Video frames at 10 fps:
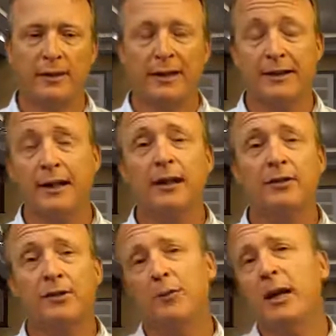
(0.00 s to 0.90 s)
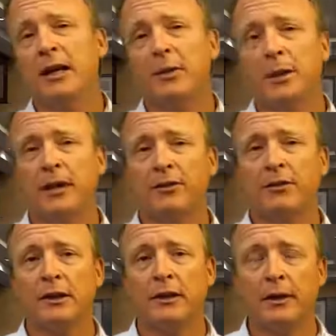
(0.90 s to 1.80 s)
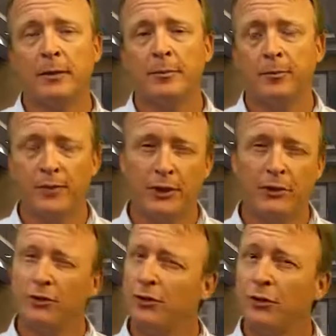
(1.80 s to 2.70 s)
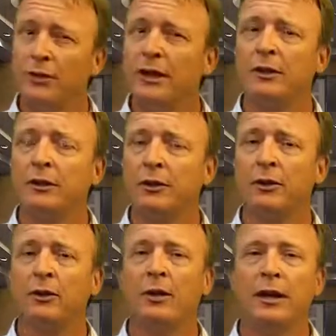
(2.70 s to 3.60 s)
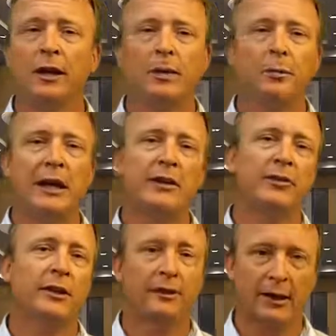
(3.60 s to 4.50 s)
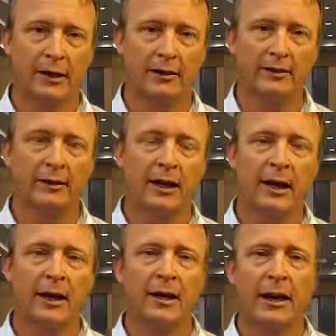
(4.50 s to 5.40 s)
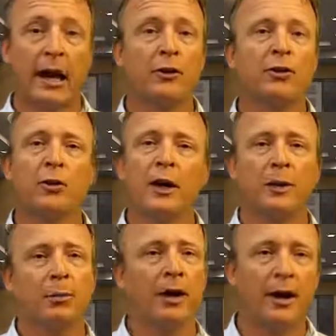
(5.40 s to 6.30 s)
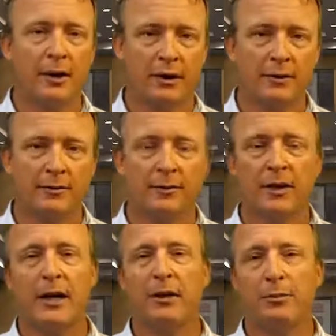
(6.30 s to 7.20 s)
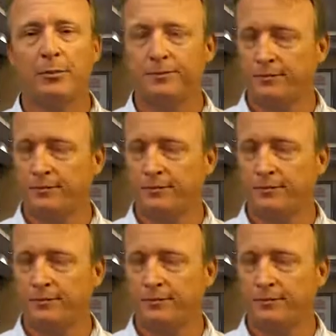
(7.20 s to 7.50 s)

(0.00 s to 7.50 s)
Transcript: techniques of making passive income, you still need to learn basic things like how to create a blog, how to,